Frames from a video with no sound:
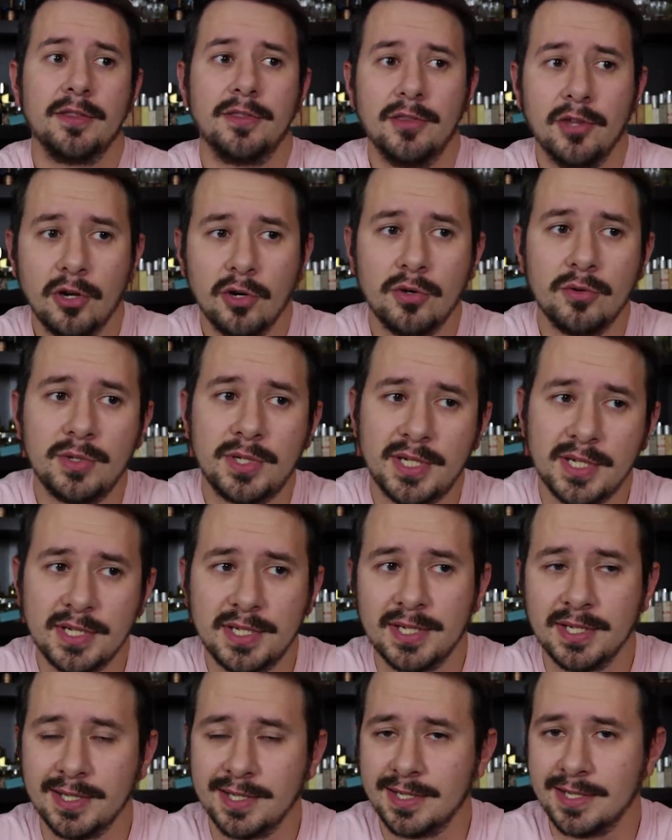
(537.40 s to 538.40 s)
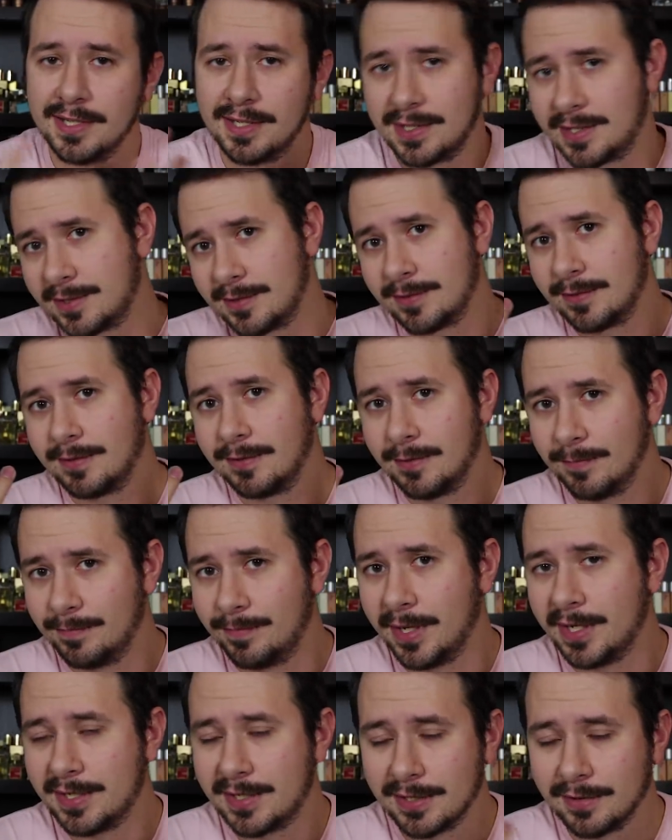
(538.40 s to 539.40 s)
though since it is
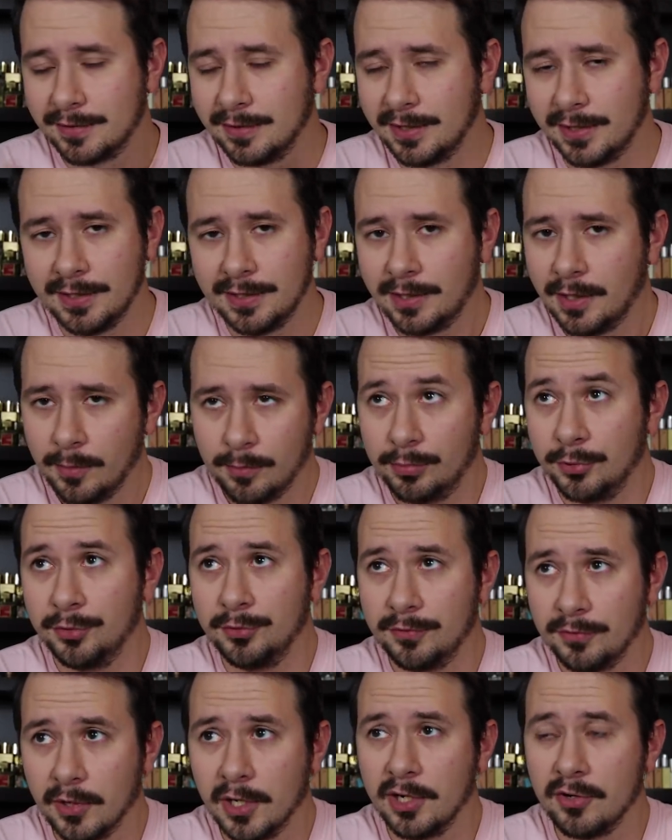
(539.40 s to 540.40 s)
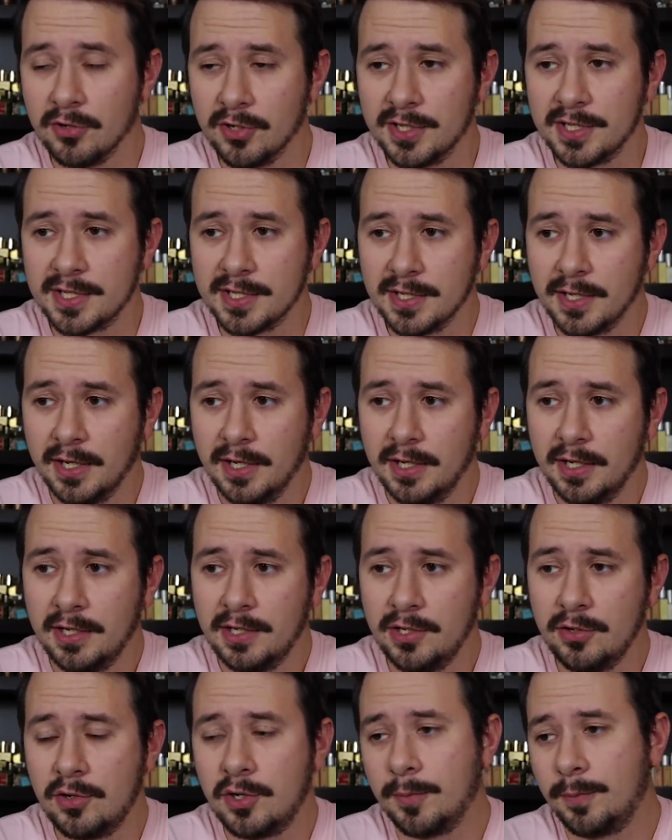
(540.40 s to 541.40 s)
basically a blue fragrance,
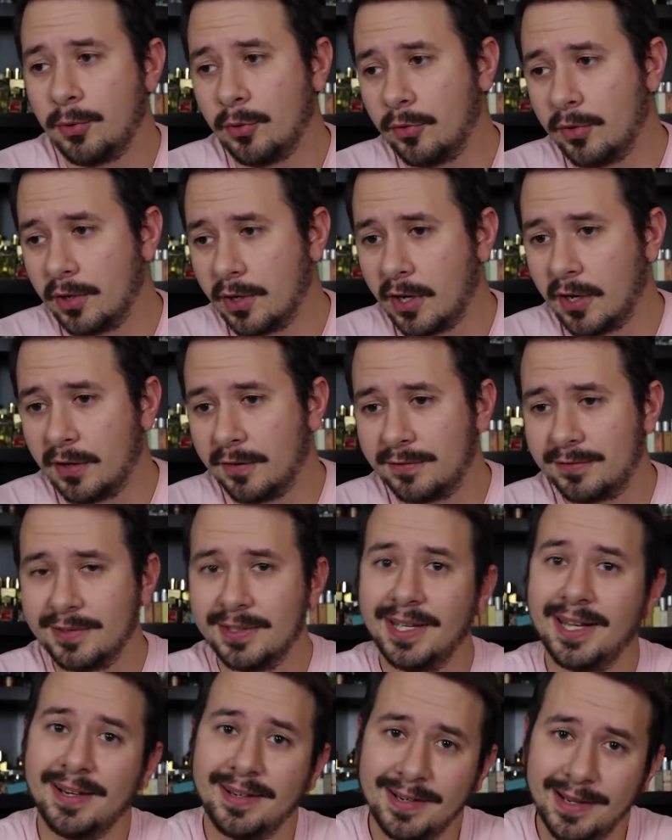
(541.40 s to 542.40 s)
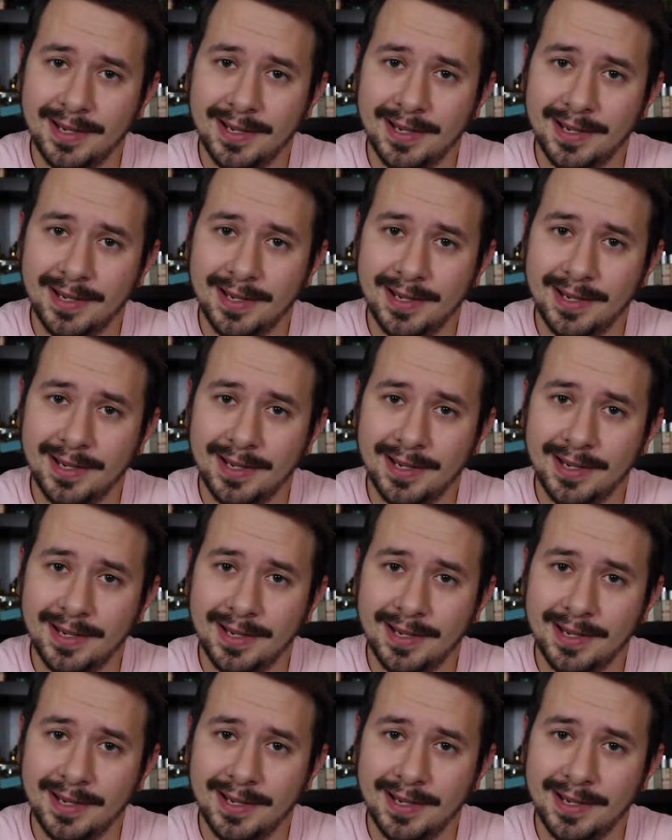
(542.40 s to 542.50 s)
you could pull it off at